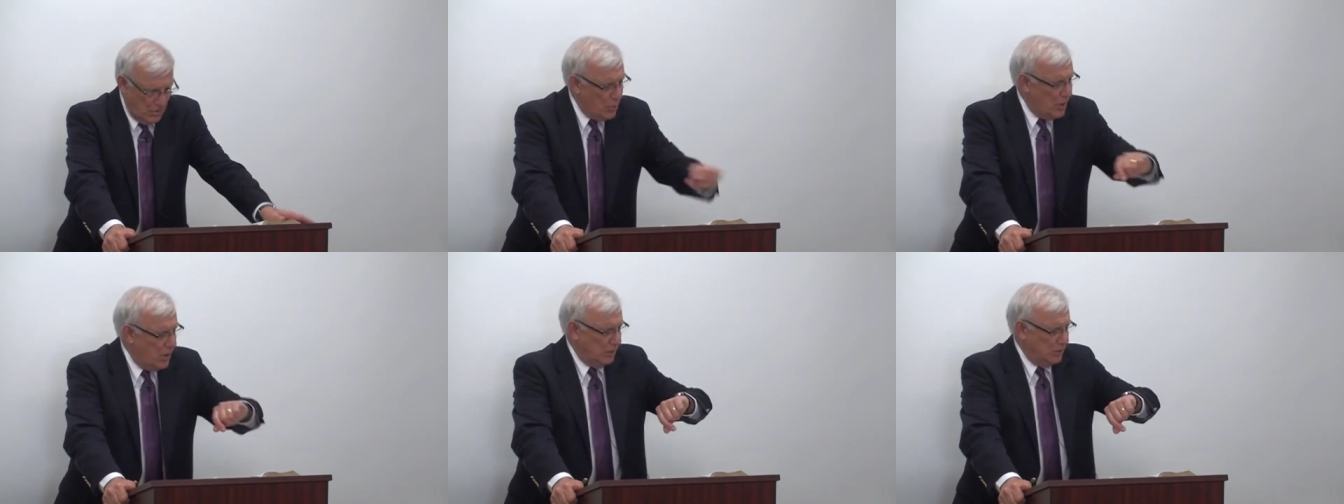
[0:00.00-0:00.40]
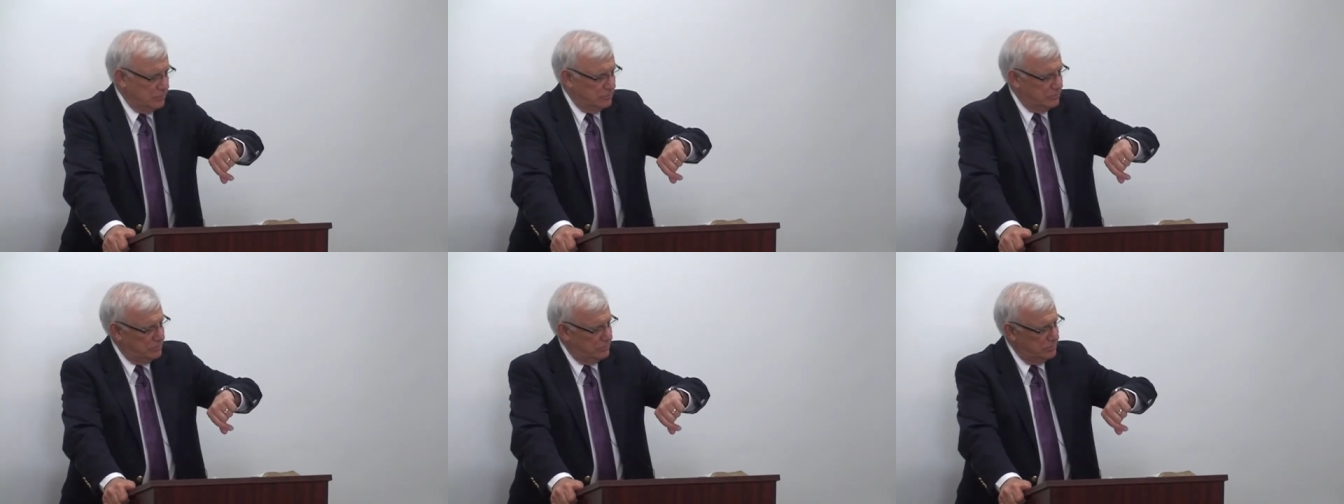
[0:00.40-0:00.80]

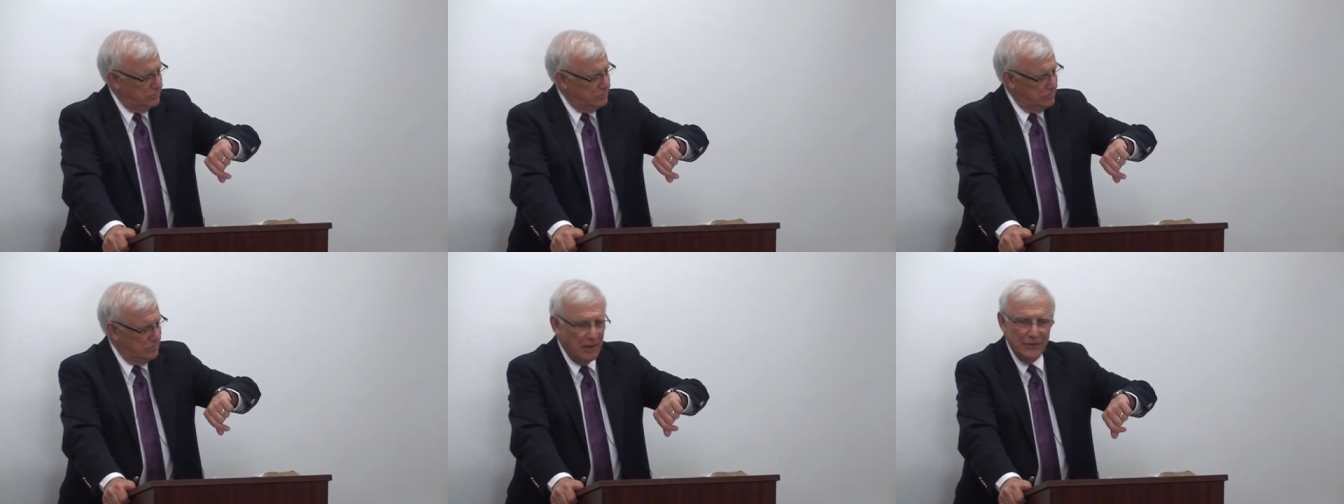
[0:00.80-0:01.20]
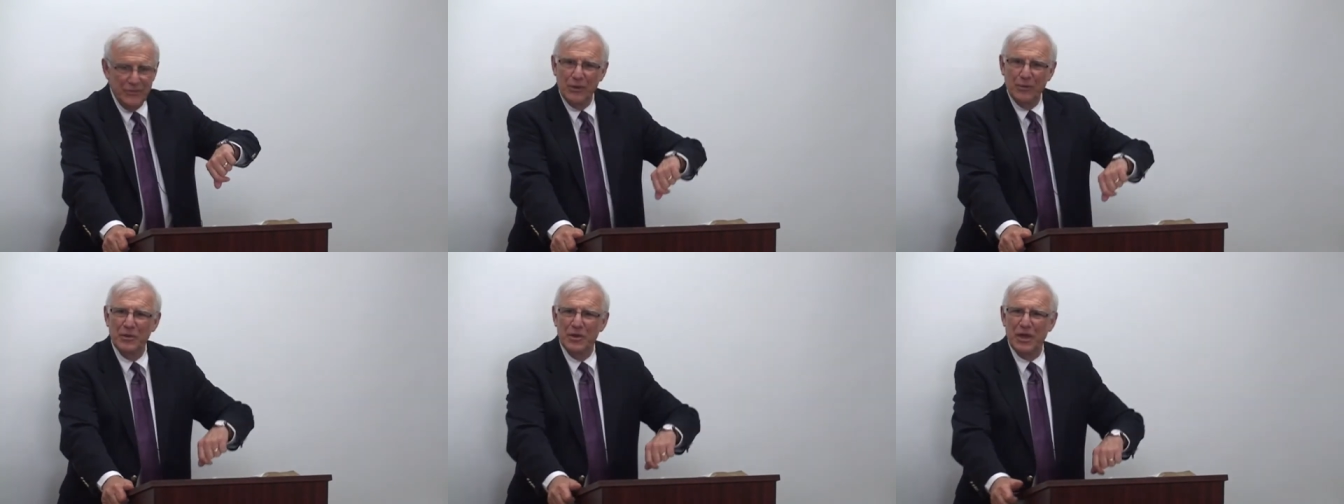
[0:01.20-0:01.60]
Well, I
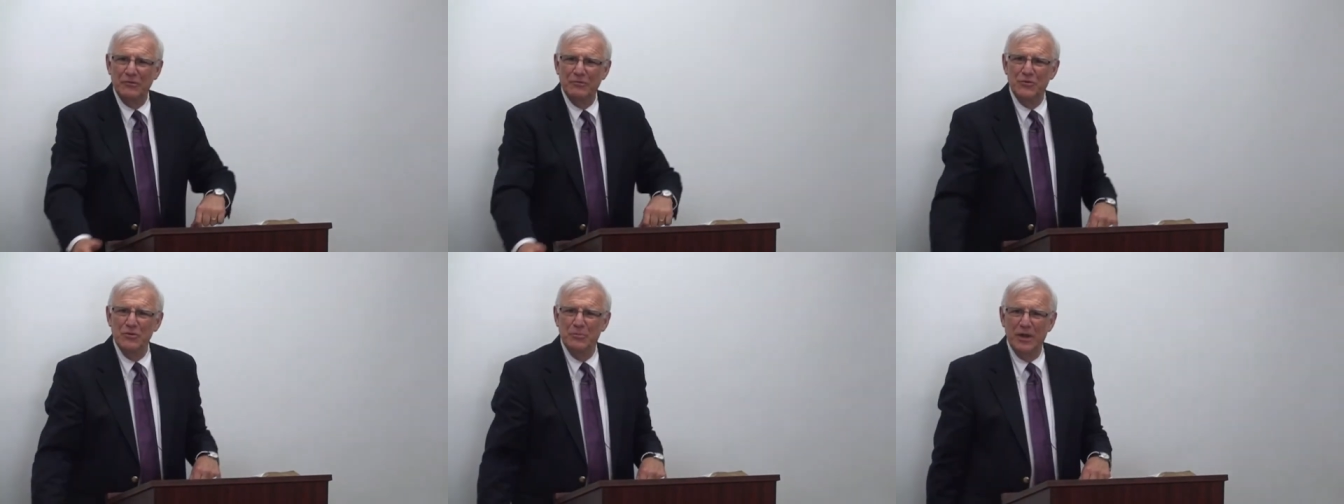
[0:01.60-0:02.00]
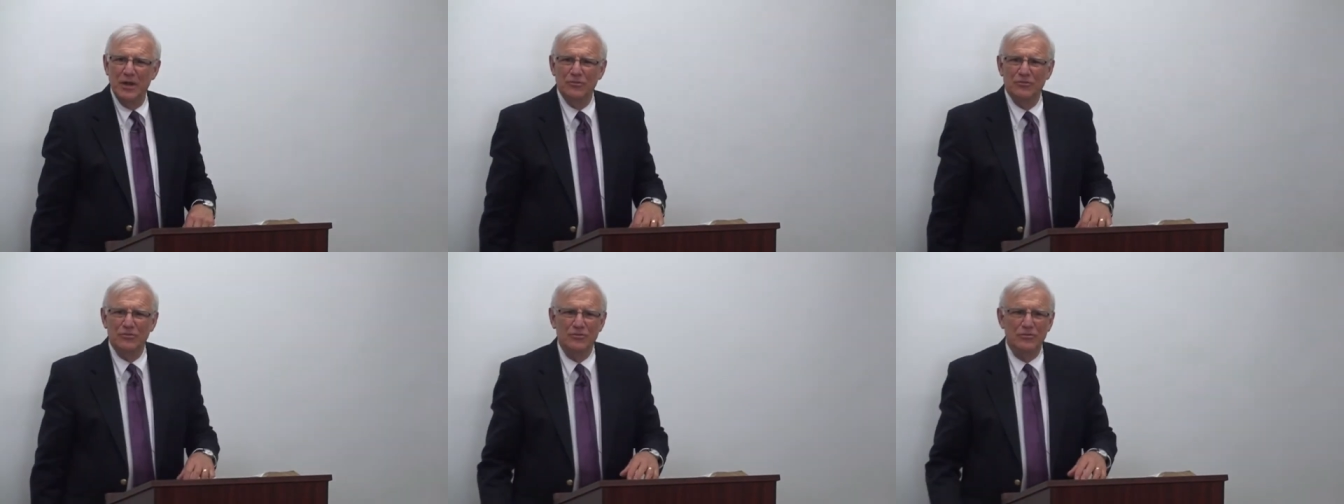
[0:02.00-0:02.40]
think we got a few
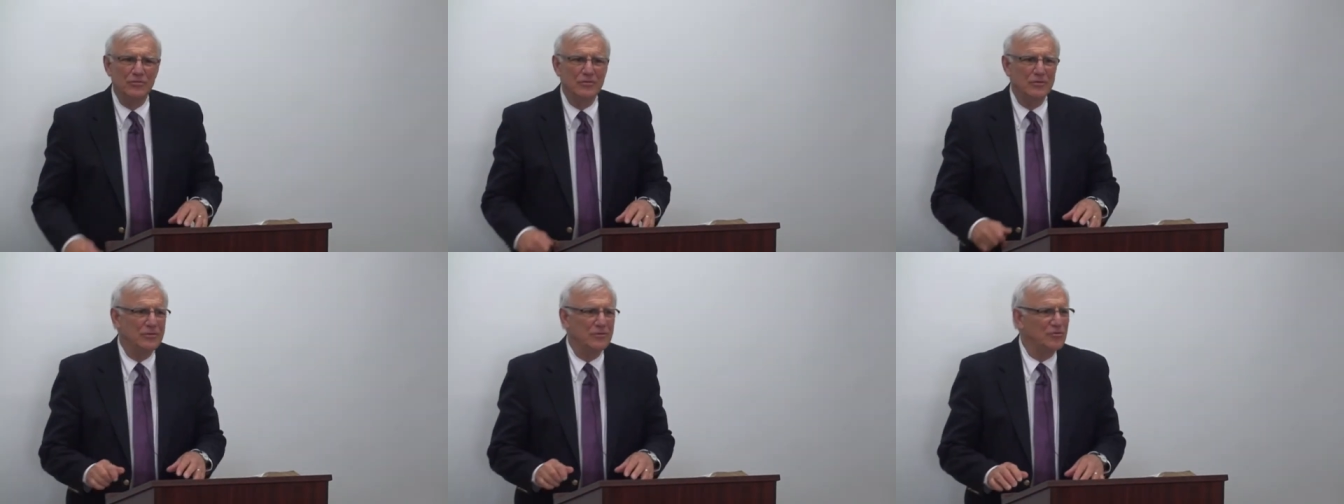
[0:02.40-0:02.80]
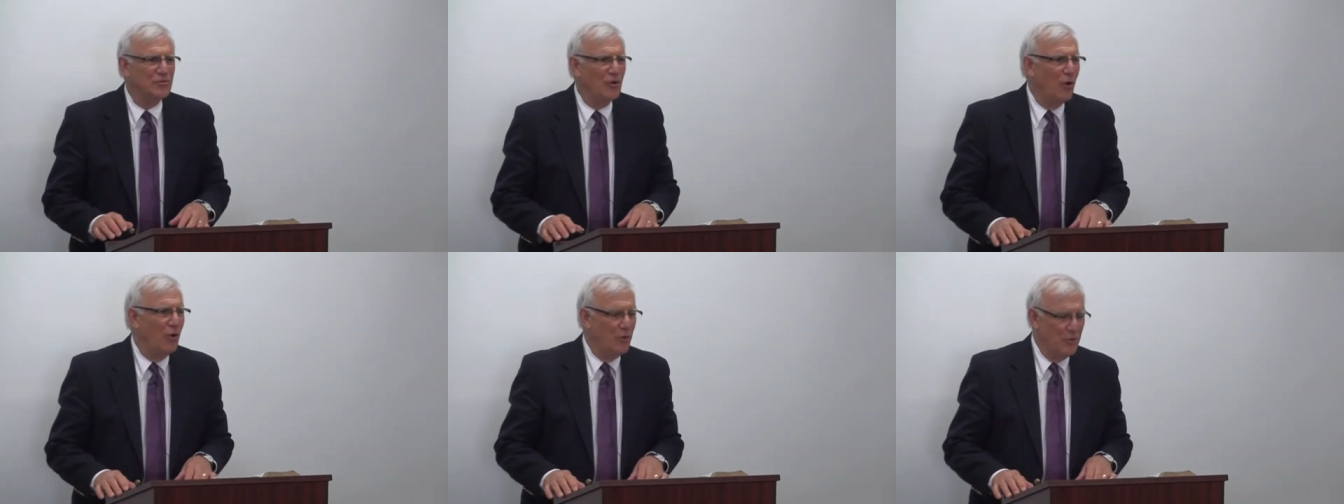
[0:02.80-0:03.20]
minutes,
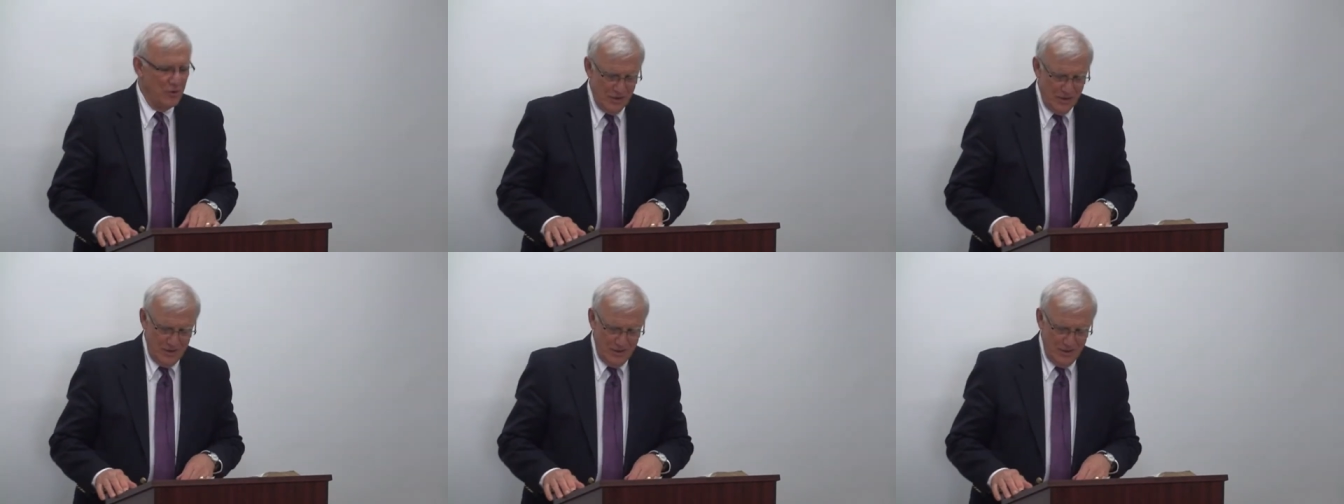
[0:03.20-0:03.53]
so